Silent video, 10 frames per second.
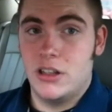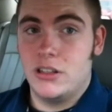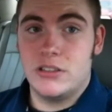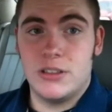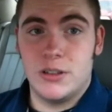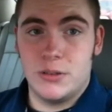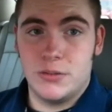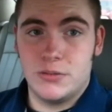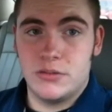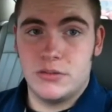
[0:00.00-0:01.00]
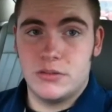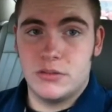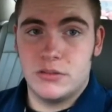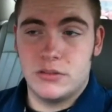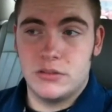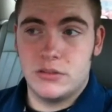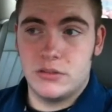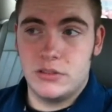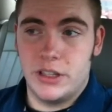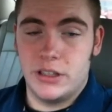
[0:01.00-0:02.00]
So
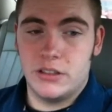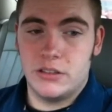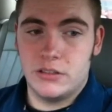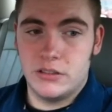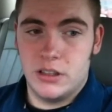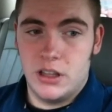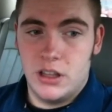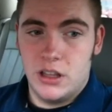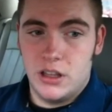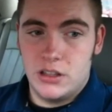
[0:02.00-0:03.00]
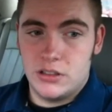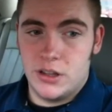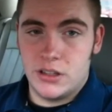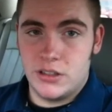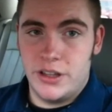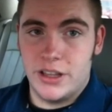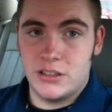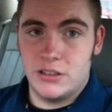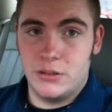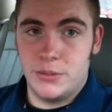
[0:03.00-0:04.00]
yeah. So I'll see you guys
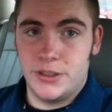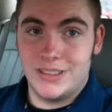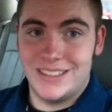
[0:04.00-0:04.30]
in a little bit.